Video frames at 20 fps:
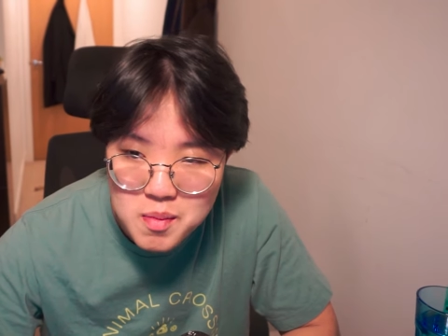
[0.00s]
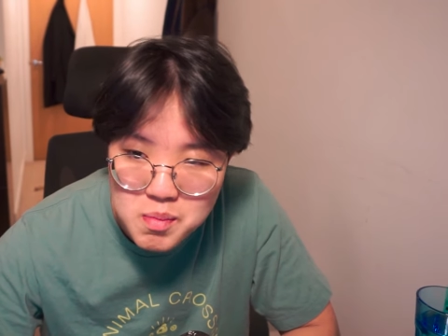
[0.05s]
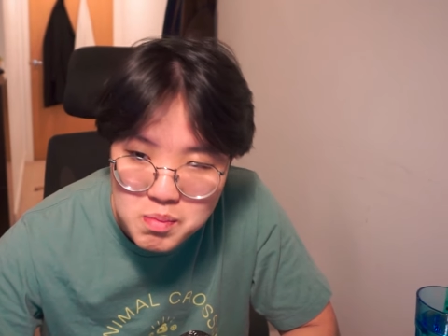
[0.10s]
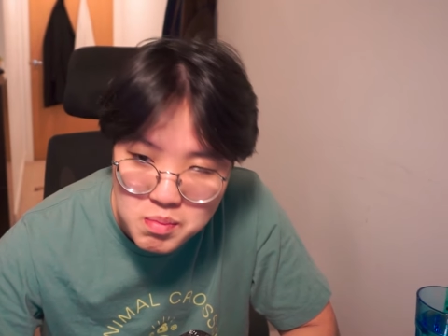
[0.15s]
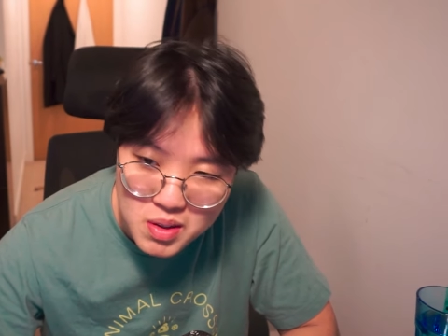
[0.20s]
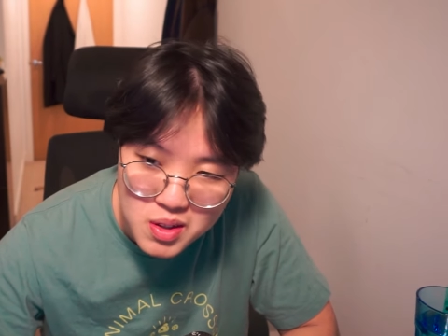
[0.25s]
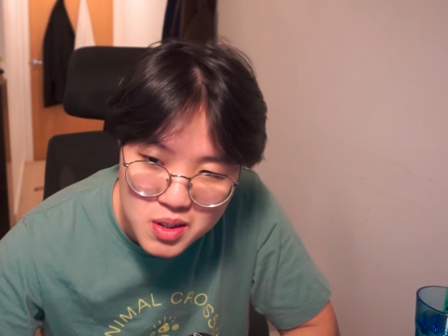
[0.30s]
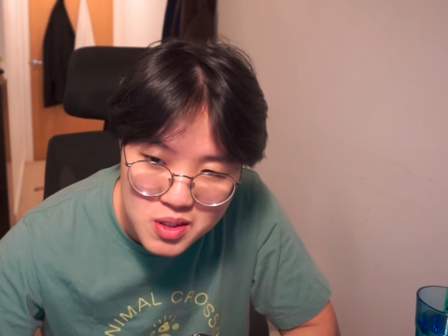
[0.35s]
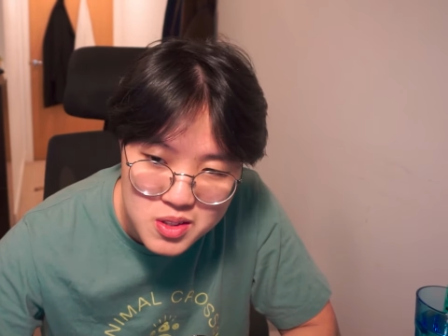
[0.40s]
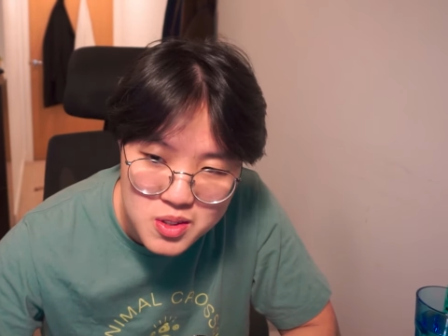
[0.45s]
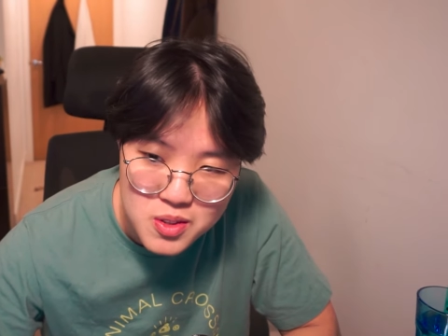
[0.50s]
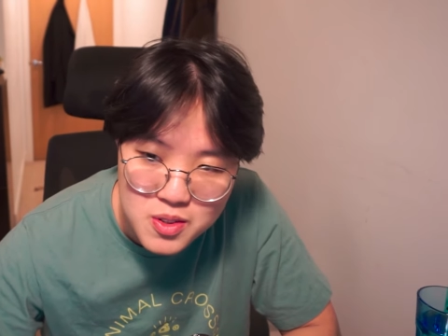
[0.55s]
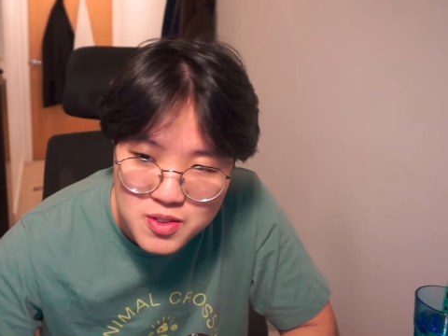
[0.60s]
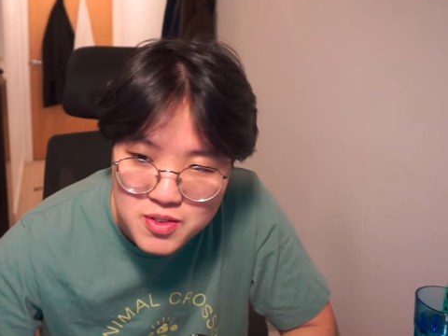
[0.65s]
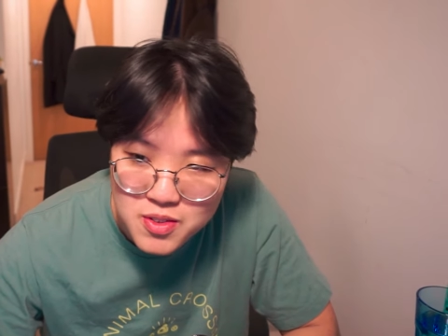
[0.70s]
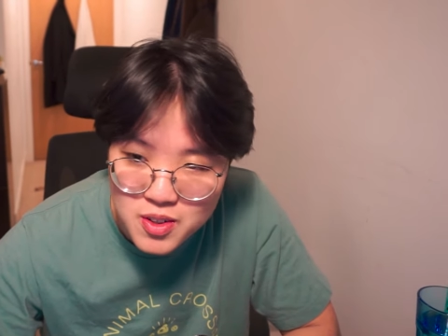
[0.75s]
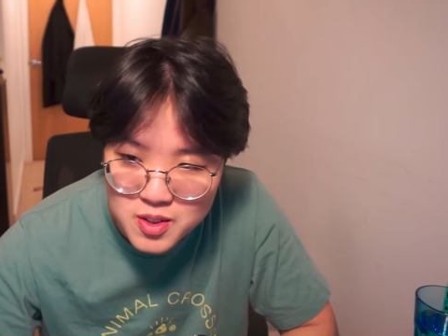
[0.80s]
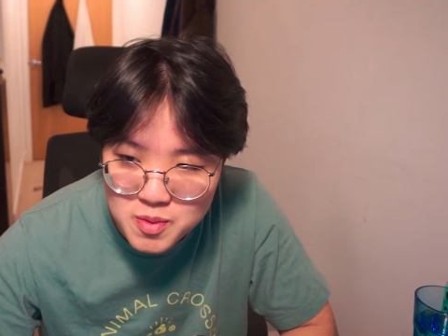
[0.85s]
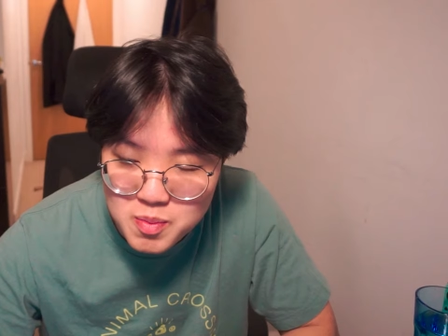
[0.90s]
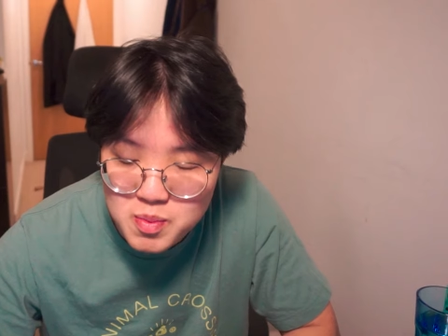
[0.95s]
but will do
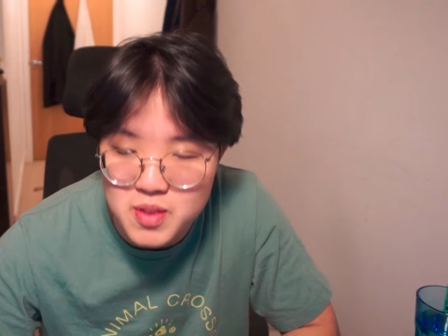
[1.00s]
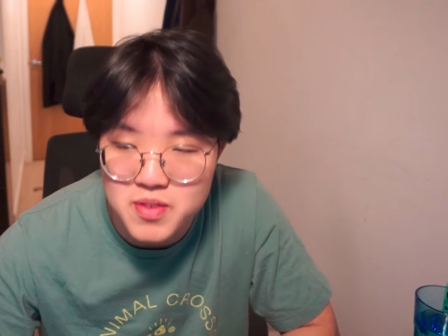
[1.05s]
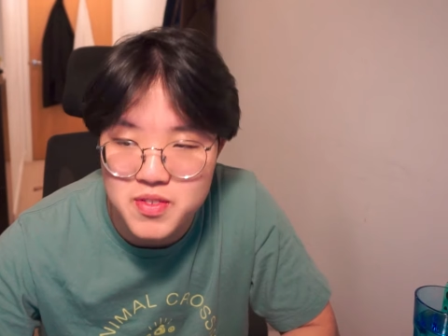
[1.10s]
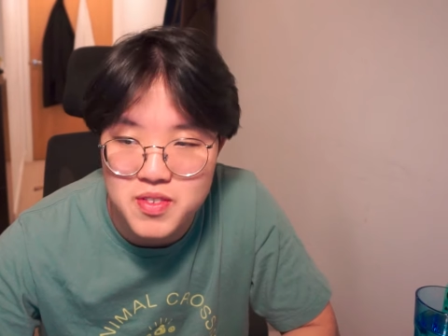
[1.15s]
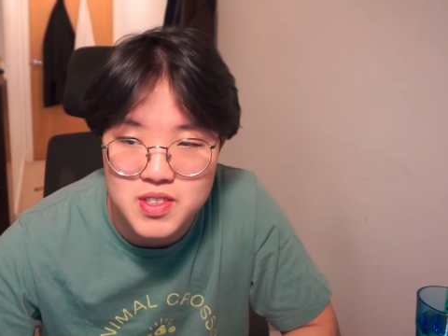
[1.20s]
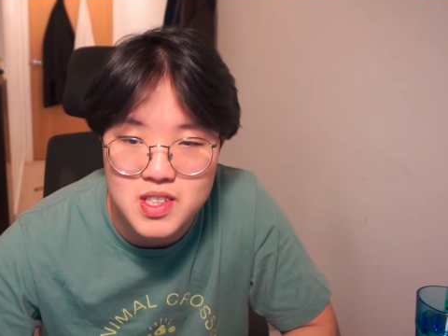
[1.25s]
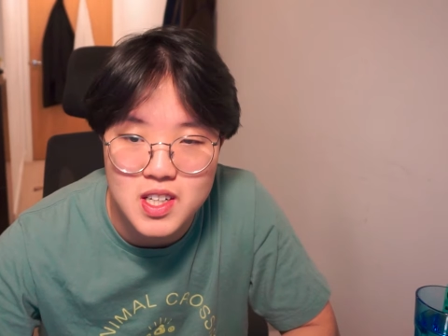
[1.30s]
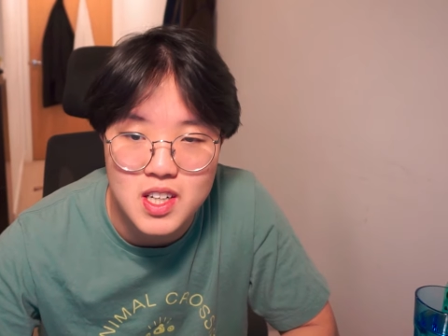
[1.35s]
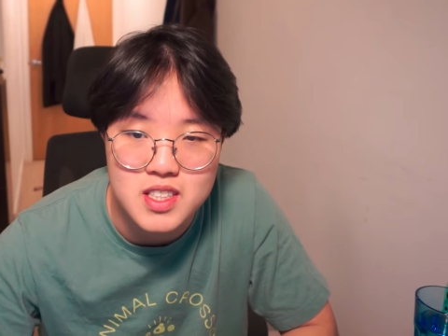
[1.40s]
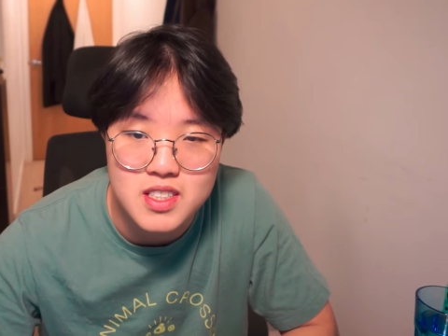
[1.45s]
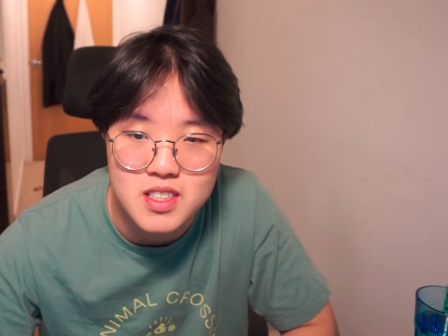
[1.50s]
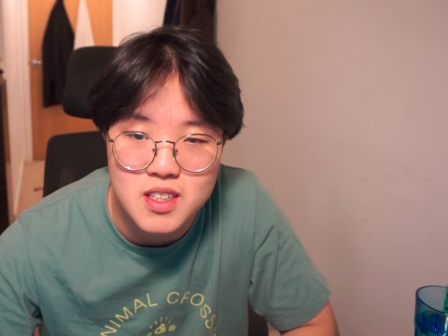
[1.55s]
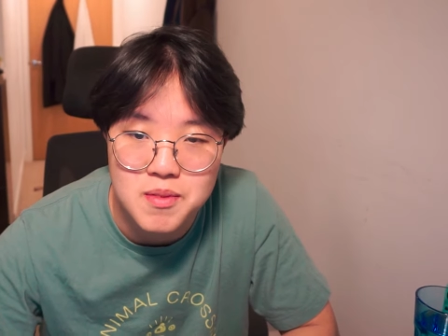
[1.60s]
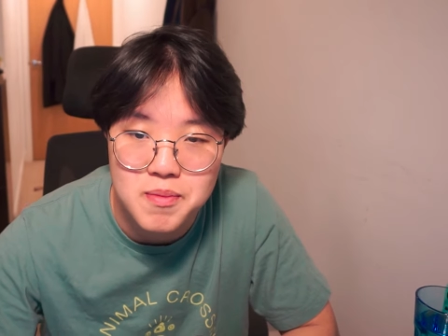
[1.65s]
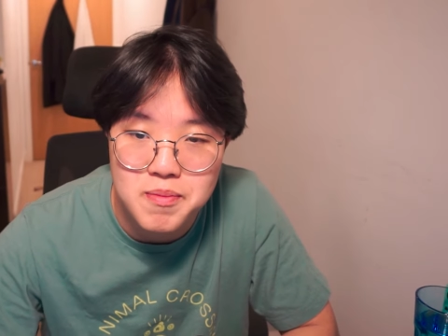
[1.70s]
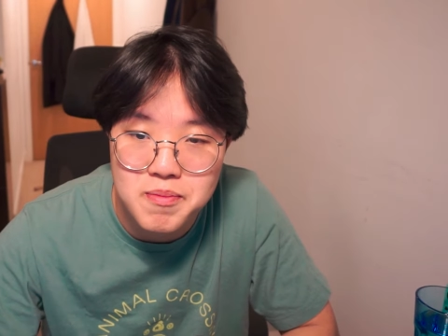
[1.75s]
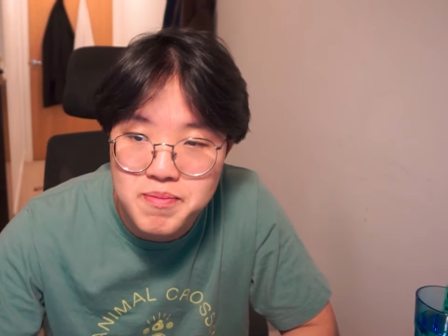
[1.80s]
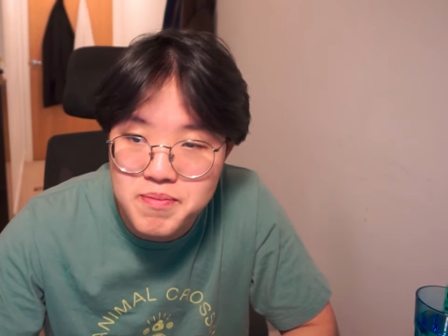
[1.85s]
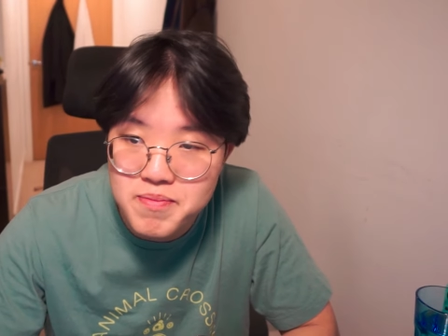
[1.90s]
for the proof of concept.